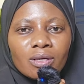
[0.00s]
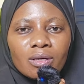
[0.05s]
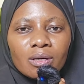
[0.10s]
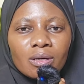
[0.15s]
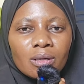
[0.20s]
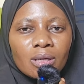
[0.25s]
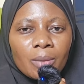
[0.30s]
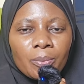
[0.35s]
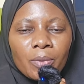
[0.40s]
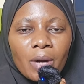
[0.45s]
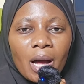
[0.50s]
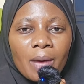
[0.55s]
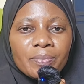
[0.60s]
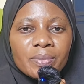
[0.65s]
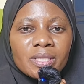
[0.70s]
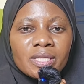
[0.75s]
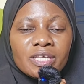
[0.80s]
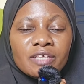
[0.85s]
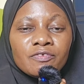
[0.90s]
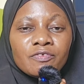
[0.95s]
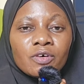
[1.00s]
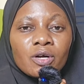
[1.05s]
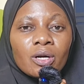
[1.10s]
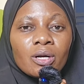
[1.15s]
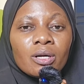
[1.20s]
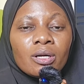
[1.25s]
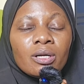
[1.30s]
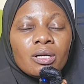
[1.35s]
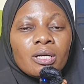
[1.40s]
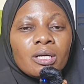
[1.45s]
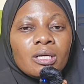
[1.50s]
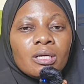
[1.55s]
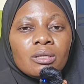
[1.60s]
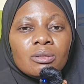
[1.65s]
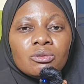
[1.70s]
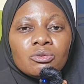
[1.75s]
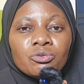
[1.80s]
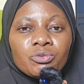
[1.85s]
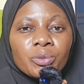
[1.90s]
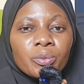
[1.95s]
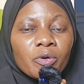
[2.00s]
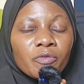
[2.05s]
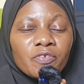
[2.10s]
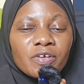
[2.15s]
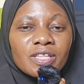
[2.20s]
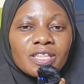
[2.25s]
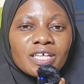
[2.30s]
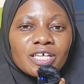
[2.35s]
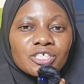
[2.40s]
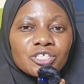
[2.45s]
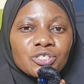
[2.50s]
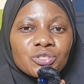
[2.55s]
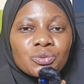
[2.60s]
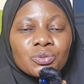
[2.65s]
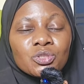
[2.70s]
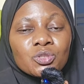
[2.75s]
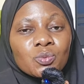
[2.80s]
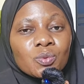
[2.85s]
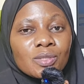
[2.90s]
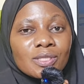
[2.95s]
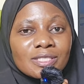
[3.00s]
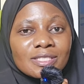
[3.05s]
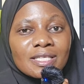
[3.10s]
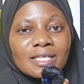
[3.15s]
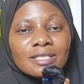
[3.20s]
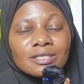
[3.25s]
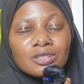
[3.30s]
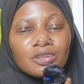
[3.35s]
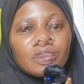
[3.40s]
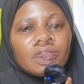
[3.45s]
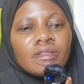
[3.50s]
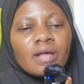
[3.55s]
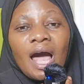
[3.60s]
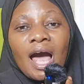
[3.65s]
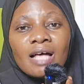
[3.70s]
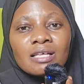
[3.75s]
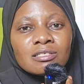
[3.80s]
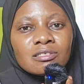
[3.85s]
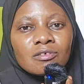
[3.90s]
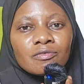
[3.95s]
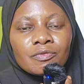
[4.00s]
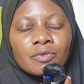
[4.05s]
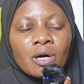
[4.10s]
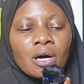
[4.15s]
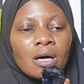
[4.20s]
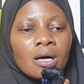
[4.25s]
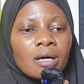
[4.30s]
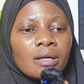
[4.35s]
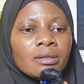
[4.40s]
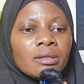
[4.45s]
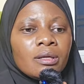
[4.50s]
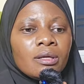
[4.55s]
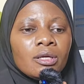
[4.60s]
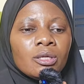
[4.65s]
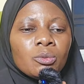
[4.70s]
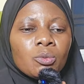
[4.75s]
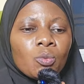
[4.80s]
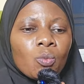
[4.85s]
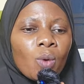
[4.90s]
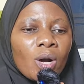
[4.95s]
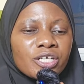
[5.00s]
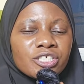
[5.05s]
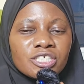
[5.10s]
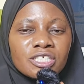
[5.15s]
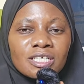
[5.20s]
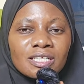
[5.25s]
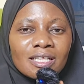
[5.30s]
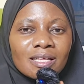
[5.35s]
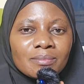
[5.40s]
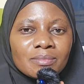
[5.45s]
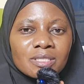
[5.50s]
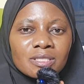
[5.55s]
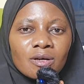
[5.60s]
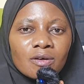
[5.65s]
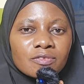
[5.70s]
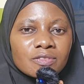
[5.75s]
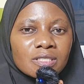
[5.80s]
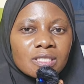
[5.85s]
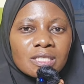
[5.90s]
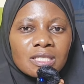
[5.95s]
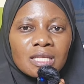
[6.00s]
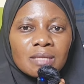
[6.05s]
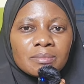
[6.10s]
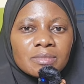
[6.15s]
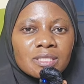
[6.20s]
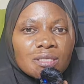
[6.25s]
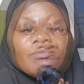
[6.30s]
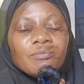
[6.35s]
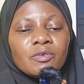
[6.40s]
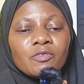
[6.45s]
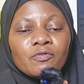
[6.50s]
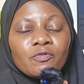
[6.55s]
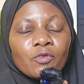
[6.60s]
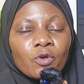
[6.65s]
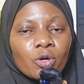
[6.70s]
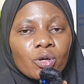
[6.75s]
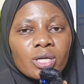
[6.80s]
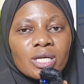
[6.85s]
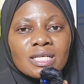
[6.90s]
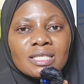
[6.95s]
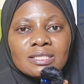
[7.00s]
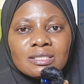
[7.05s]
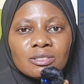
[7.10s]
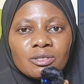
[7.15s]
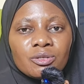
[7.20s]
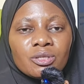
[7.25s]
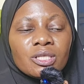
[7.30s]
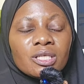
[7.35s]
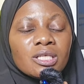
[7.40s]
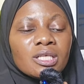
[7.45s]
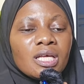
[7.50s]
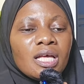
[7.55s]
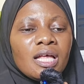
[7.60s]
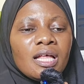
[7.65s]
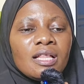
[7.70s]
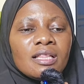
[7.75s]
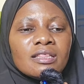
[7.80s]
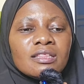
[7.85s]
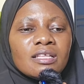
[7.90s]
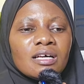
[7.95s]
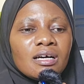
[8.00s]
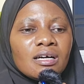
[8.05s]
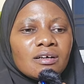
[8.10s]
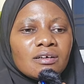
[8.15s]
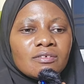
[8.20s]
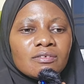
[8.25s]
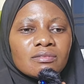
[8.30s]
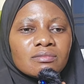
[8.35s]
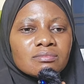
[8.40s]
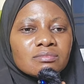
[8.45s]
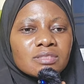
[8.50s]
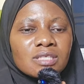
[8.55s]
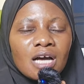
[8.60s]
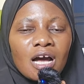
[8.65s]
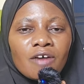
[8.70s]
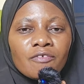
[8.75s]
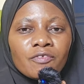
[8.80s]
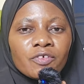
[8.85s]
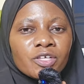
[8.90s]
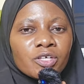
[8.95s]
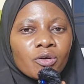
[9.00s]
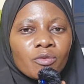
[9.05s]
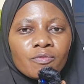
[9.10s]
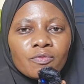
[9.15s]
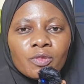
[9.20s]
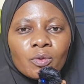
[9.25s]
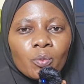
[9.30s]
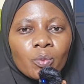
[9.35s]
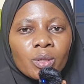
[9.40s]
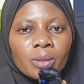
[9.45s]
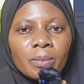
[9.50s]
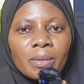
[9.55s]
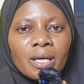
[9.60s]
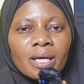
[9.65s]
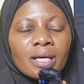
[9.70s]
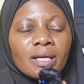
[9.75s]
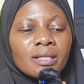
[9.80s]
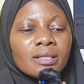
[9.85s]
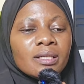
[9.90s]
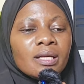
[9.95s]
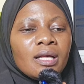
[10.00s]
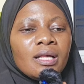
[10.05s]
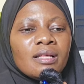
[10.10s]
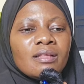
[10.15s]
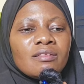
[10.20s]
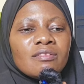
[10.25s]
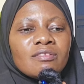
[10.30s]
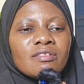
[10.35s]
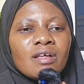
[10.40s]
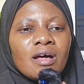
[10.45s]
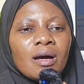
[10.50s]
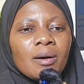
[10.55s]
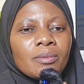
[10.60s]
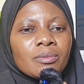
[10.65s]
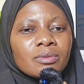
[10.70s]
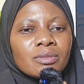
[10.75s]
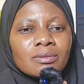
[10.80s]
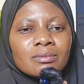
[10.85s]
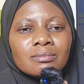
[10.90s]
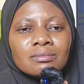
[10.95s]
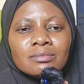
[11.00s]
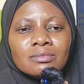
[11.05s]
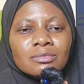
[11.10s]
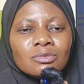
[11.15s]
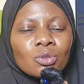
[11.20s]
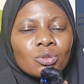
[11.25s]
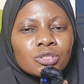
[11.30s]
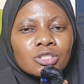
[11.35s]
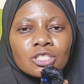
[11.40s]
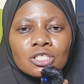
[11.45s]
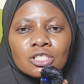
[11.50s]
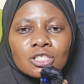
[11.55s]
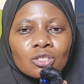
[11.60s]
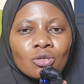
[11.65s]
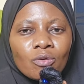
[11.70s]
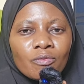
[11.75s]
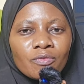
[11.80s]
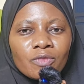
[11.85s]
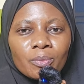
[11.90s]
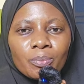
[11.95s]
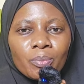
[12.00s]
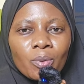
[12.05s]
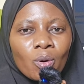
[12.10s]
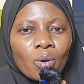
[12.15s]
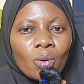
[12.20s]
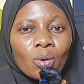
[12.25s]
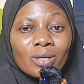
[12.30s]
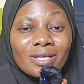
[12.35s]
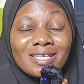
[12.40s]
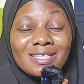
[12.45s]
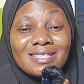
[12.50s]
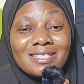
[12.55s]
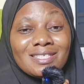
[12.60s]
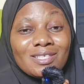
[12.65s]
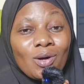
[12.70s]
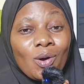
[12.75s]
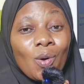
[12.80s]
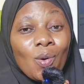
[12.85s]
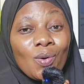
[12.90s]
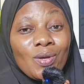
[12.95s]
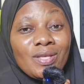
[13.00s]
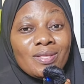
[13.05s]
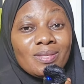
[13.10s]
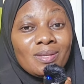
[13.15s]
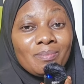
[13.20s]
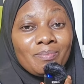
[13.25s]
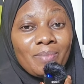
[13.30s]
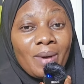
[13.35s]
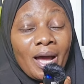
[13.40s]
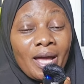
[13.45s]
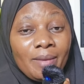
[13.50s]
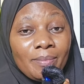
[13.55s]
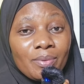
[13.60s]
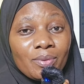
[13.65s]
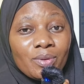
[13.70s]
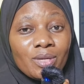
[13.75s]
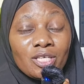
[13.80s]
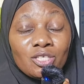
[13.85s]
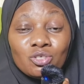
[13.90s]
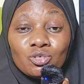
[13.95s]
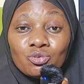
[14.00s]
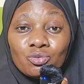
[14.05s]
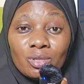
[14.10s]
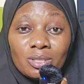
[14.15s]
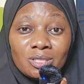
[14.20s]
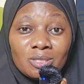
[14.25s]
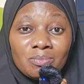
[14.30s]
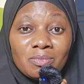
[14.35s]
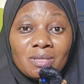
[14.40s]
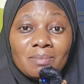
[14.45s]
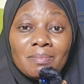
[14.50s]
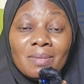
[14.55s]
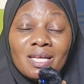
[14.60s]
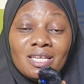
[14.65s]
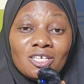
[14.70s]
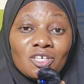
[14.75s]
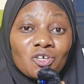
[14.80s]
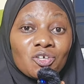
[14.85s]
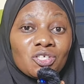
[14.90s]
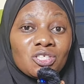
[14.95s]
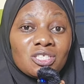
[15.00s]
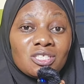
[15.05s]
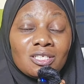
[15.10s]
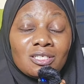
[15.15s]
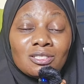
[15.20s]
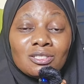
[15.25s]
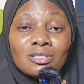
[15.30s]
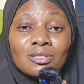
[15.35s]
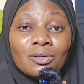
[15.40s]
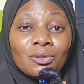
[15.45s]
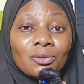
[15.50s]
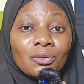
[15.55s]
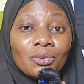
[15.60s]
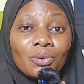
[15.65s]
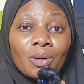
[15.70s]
believer removing their shoes whilst entering the house of God, washing themselves, cleaning themselves before entering, the covering of the women, the not eating of the pork. It's all in the Bible. And trust me, many Christians do not know